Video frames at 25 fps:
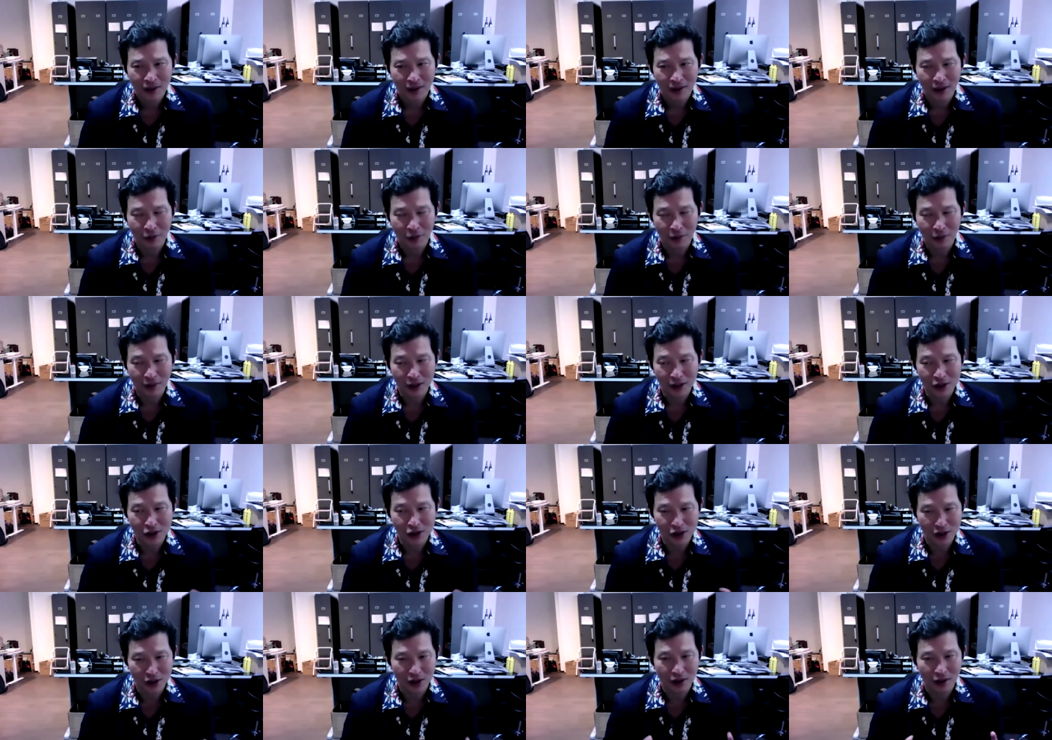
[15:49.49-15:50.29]
like when they
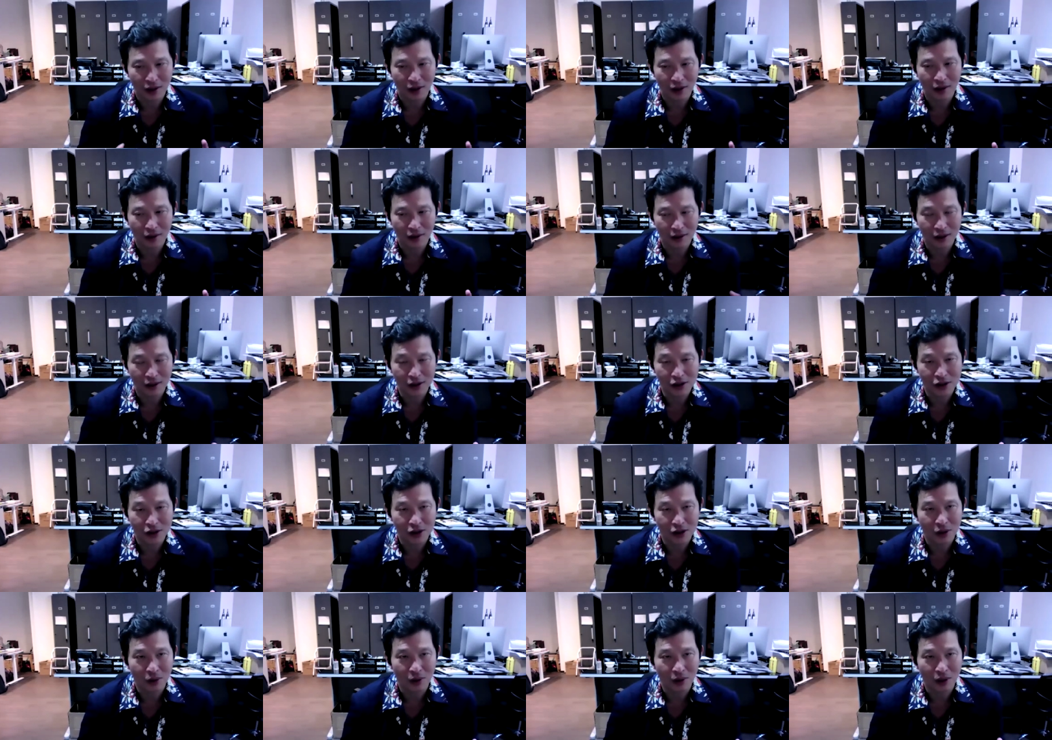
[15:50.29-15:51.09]
see a, a, linen
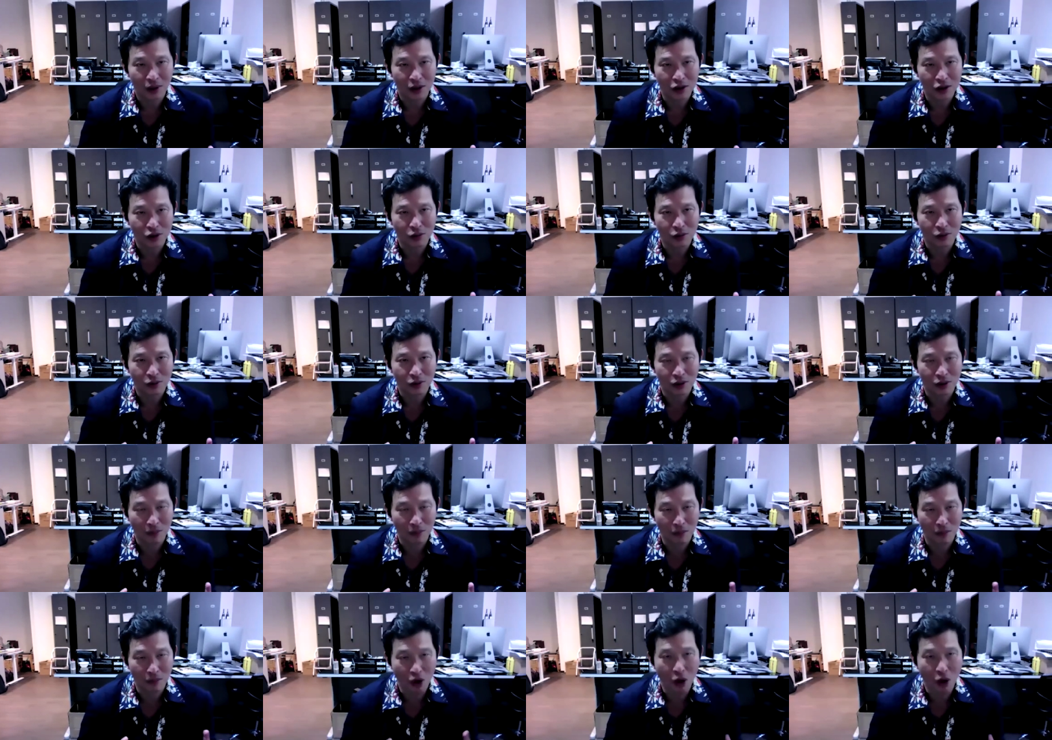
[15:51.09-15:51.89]
suit, it's
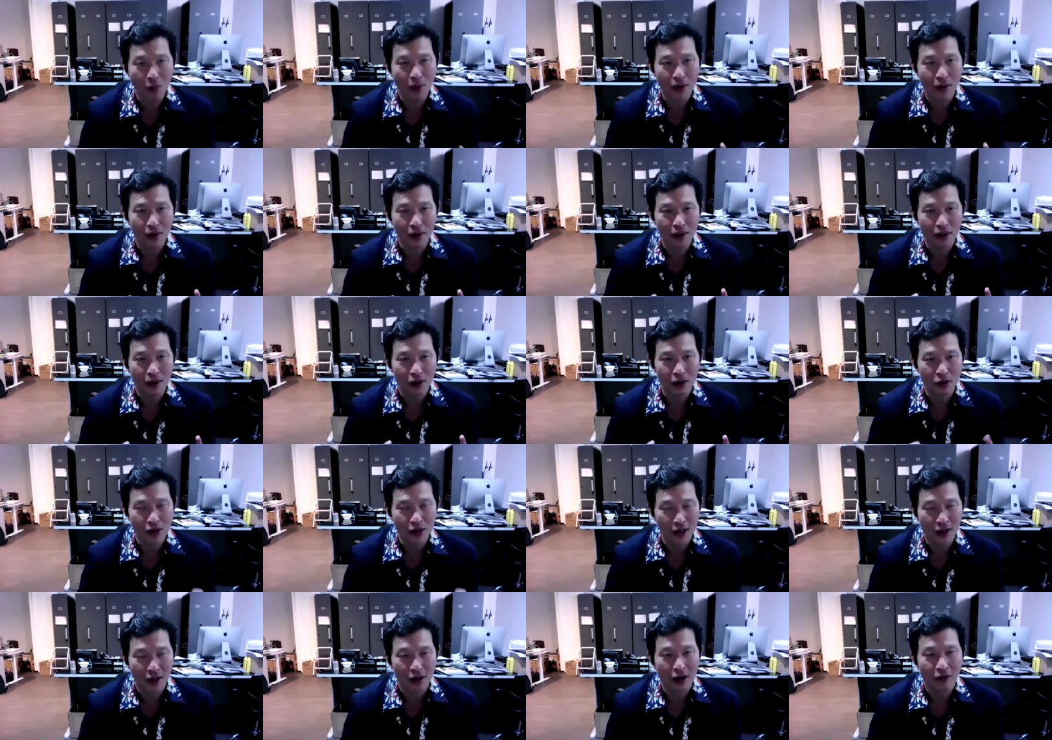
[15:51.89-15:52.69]
the moment
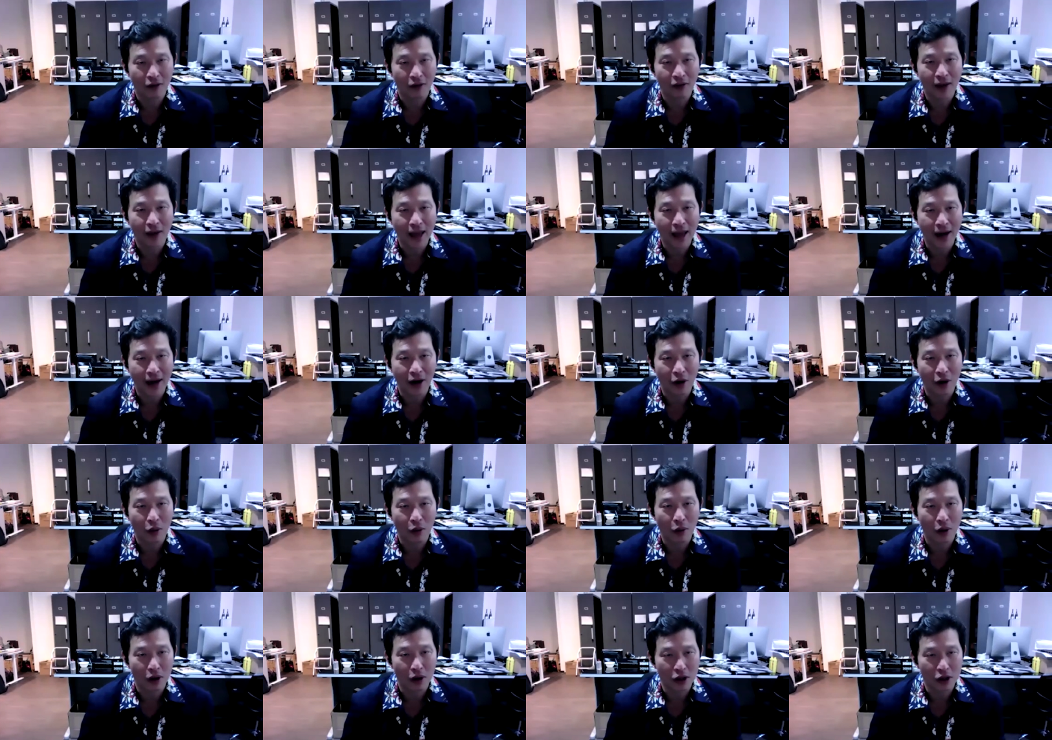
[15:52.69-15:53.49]
you take it off the
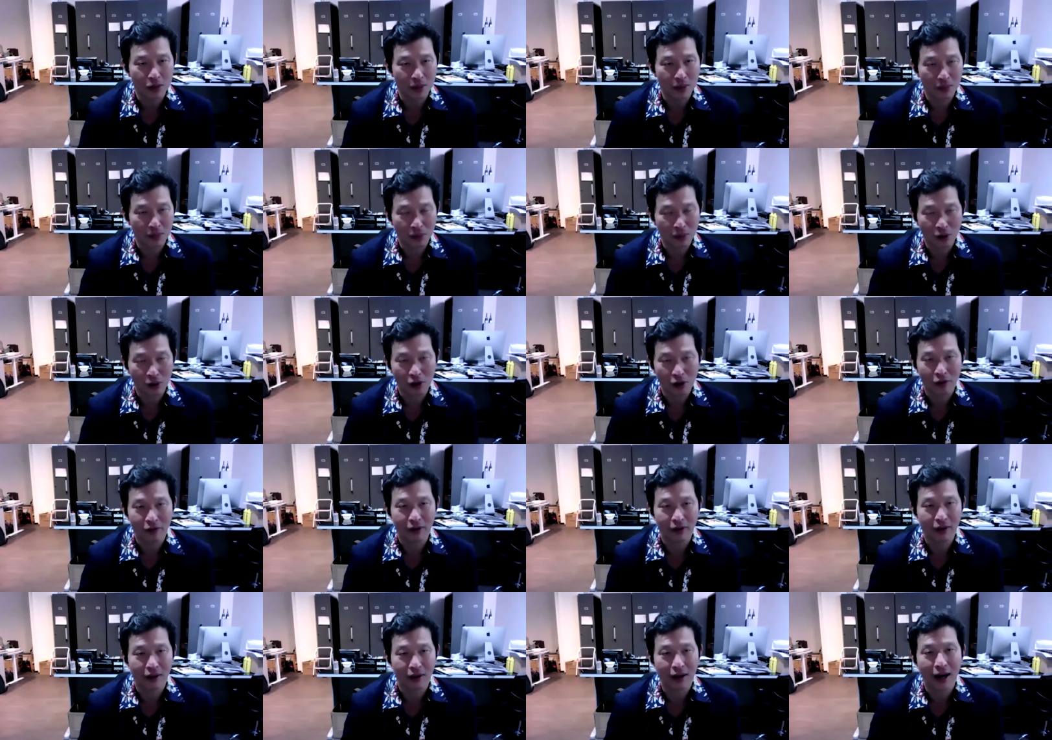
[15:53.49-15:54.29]
hanger where it's been
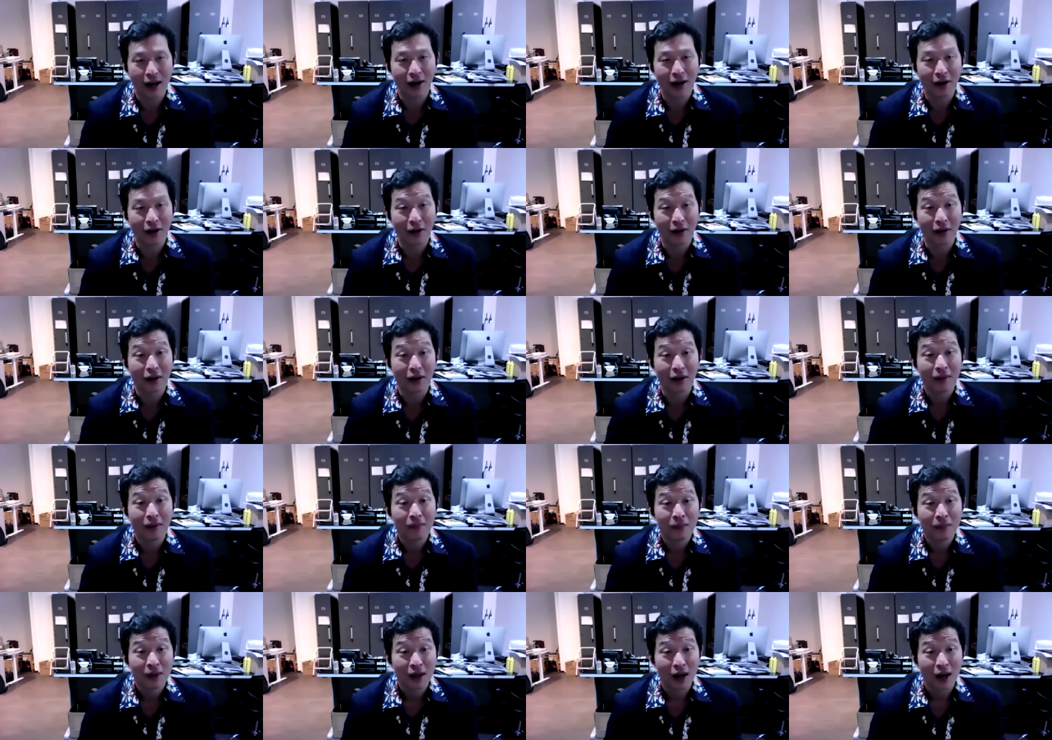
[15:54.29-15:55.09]
perfectly ironed.
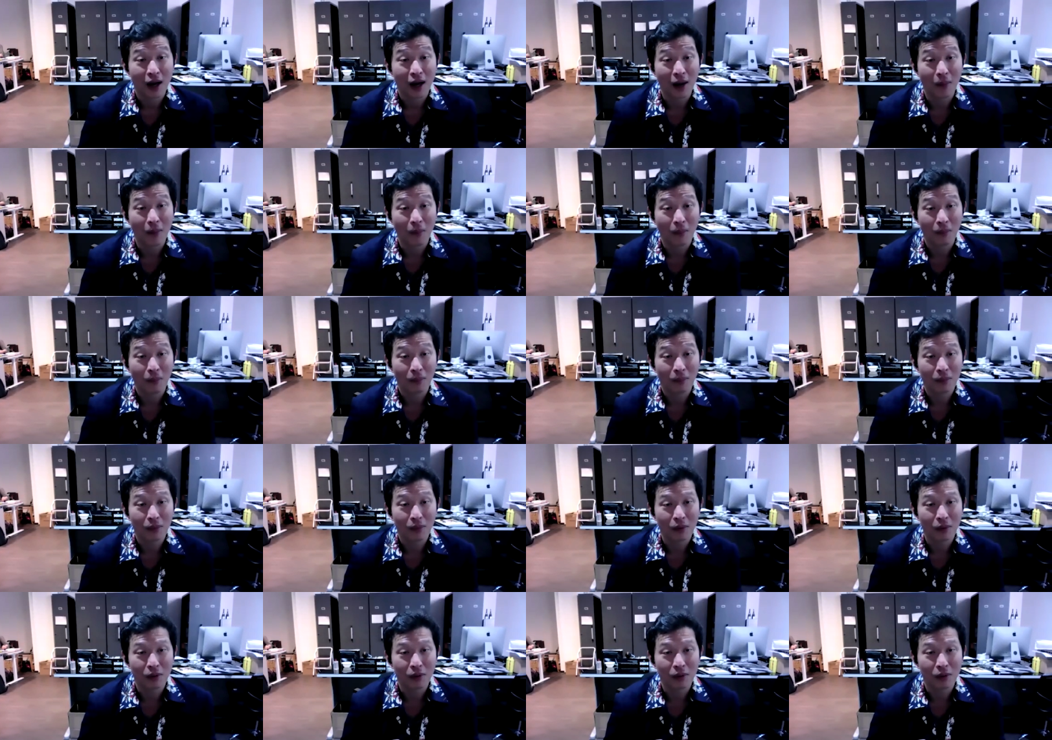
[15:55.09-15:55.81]
Um,